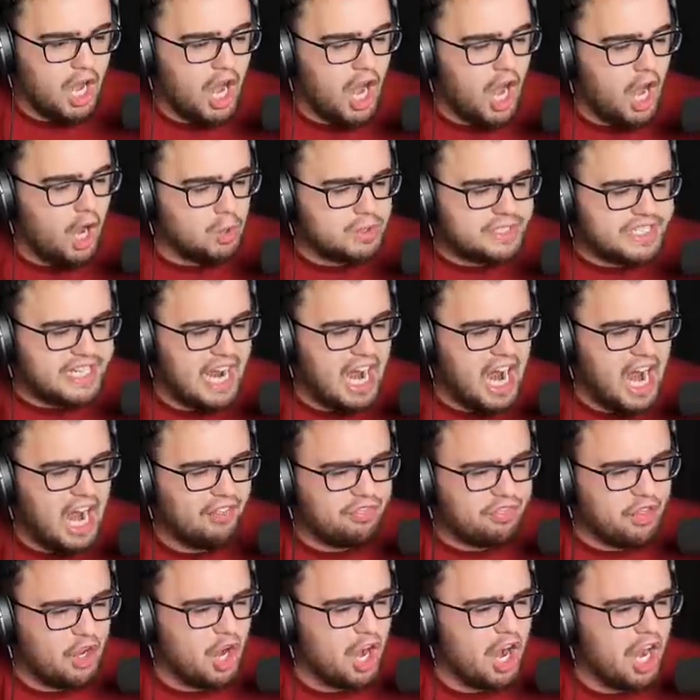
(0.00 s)
Oh
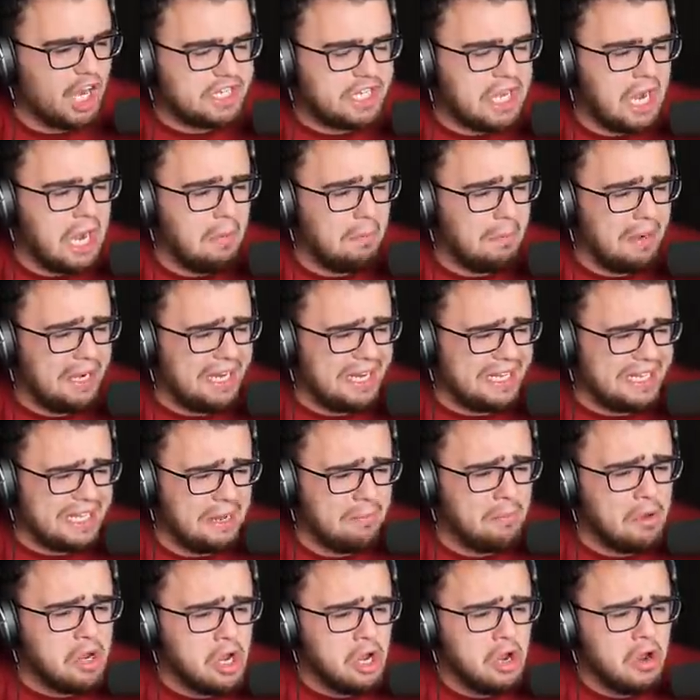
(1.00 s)
god, they're a coming to
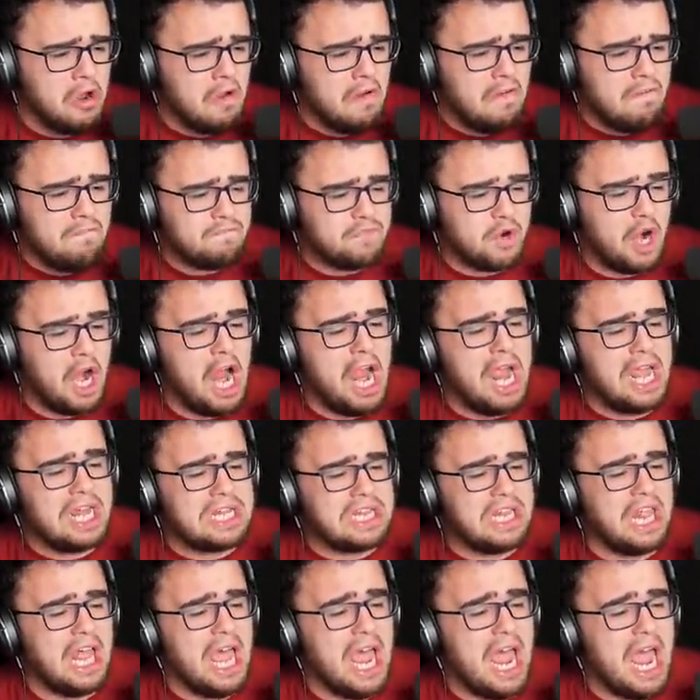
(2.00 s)
get me!
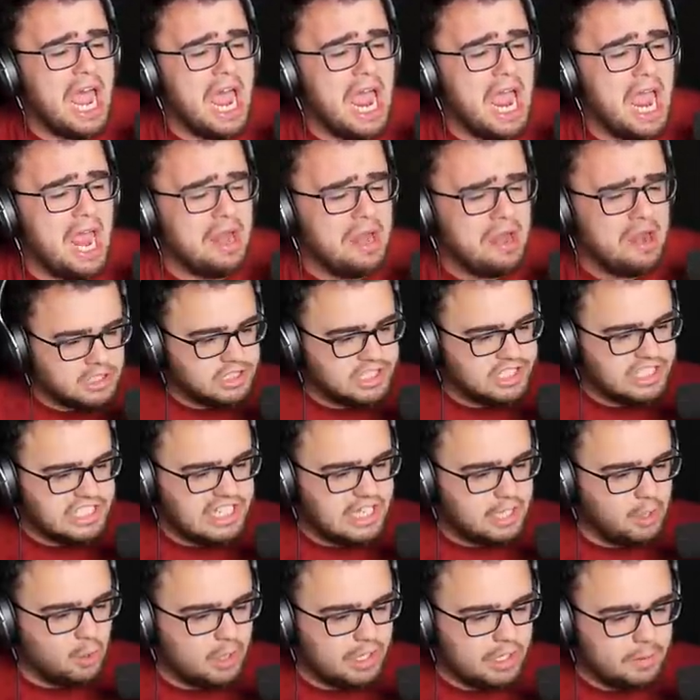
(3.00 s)
Franklin! You
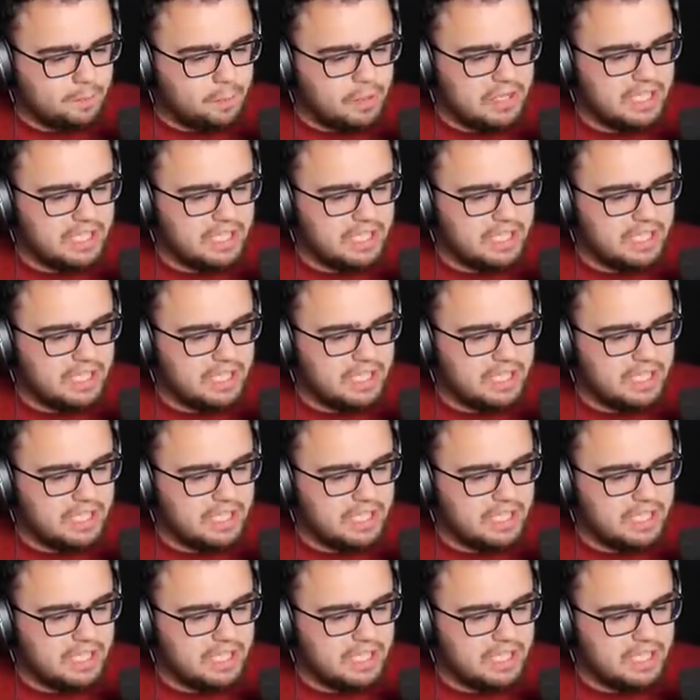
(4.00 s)
wanna